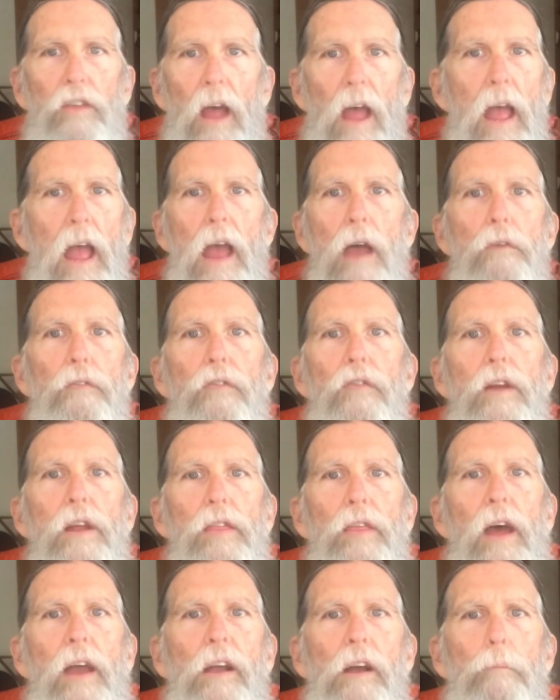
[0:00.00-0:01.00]
to
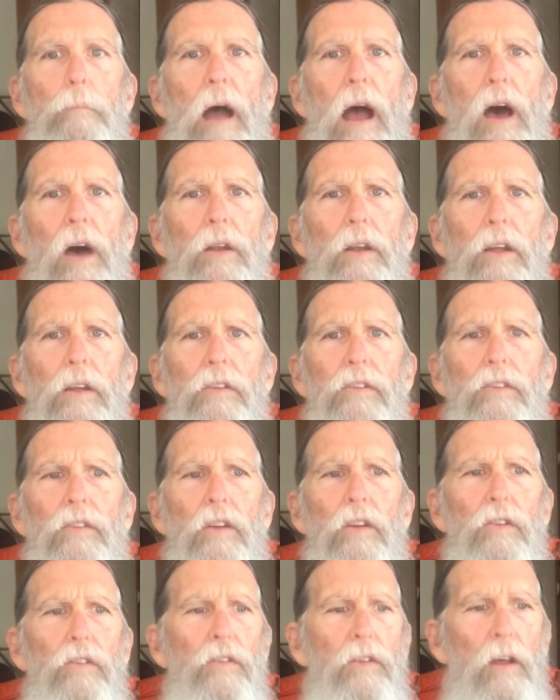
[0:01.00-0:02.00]
everything about us.
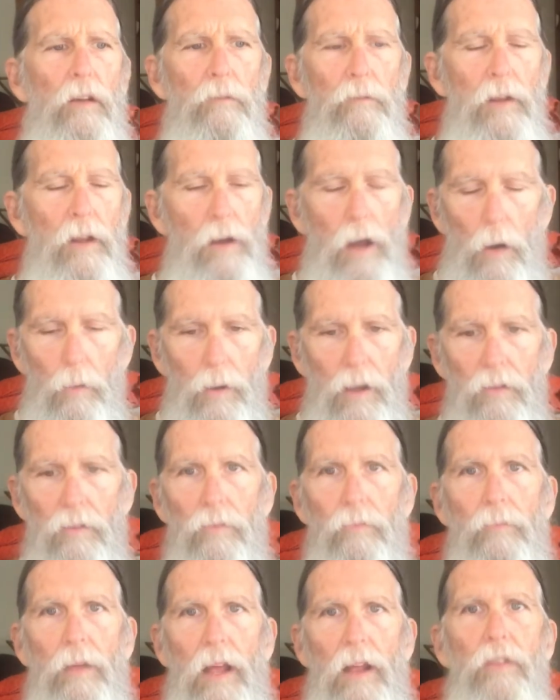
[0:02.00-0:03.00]
Just,
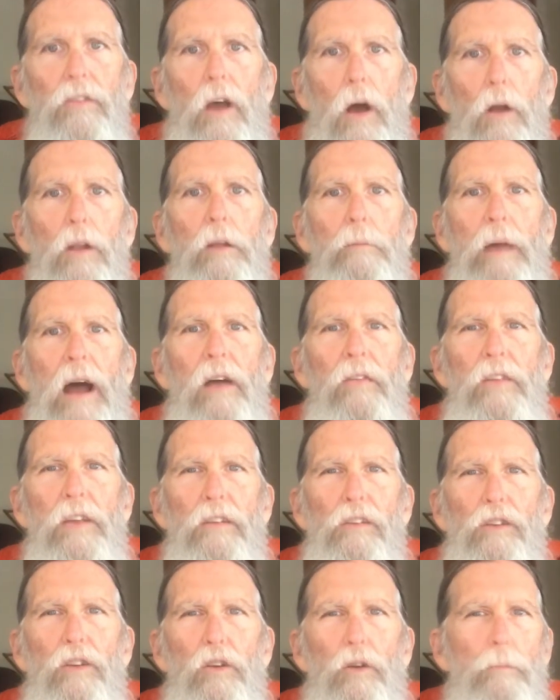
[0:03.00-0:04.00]
it's all about
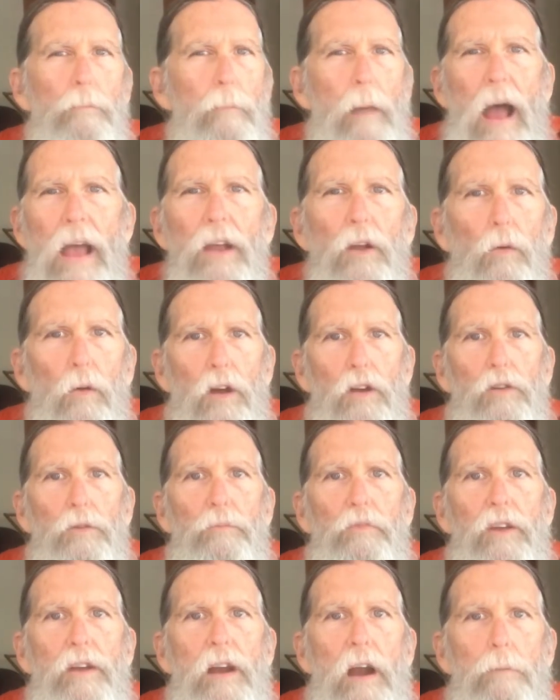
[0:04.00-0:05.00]
these little
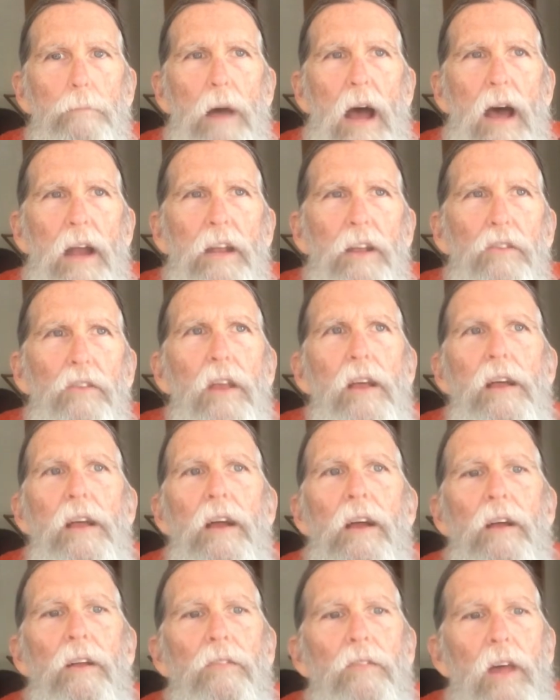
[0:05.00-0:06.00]
microbes in our bodies
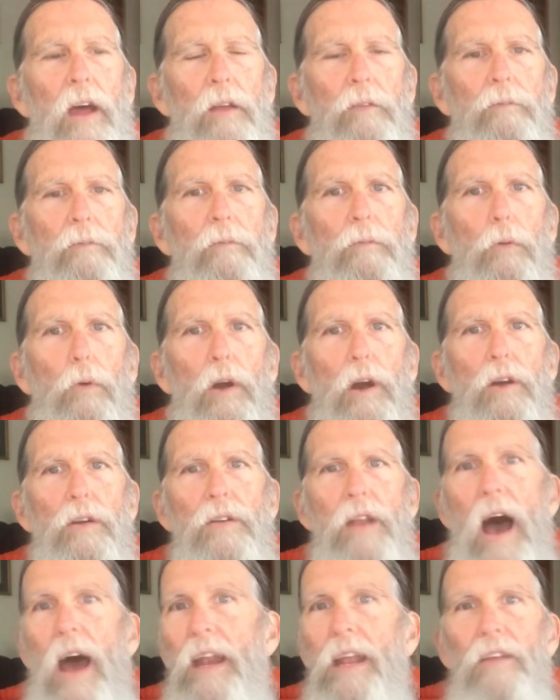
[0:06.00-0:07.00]
that were
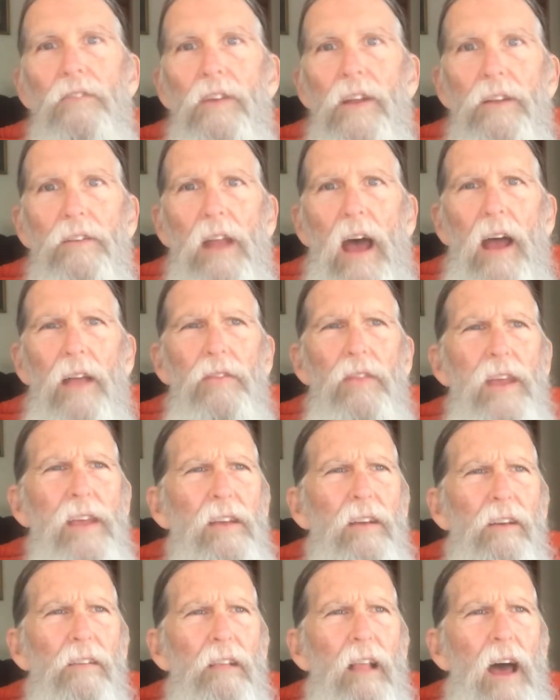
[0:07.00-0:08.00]
not even, I
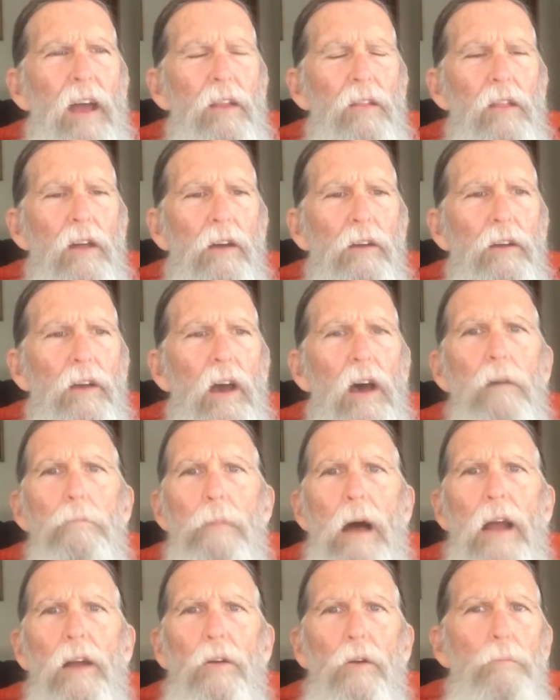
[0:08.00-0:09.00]
think a lot of the gut
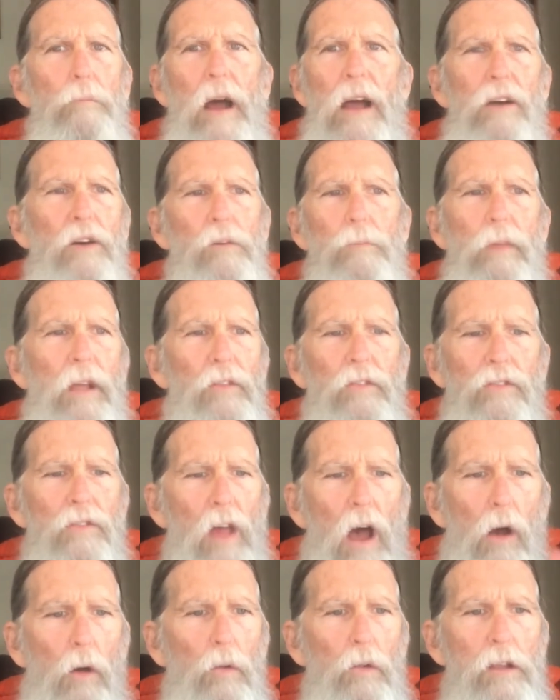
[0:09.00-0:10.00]
microbiome has
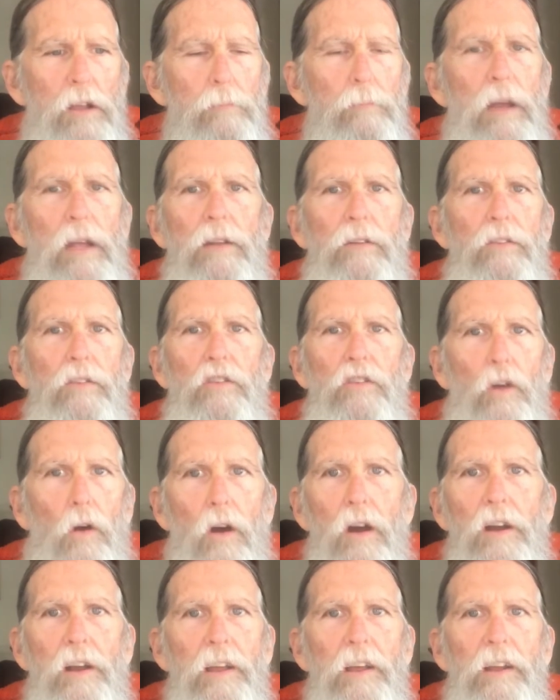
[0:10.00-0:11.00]
only been
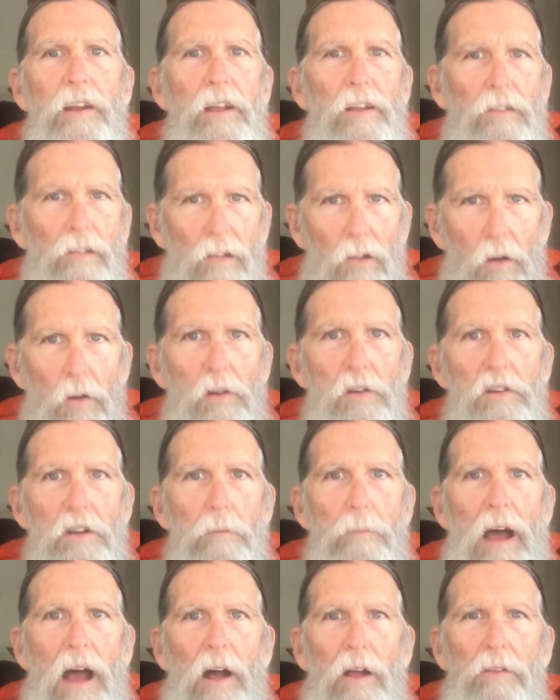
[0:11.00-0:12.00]
charted and learned
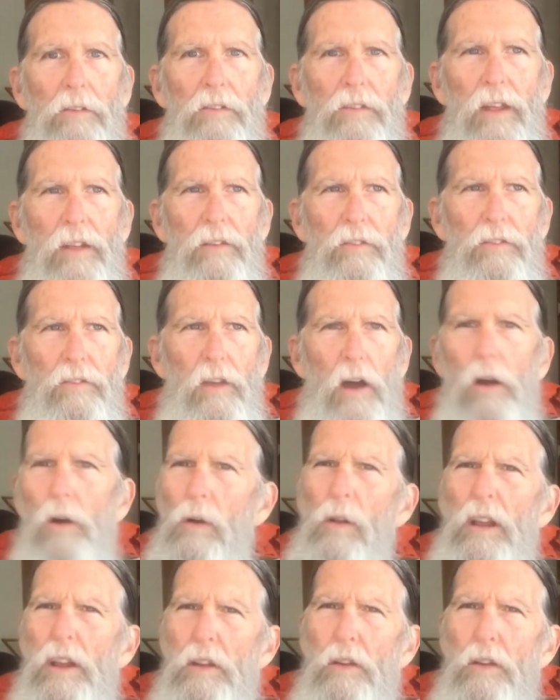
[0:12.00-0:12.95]
about since the early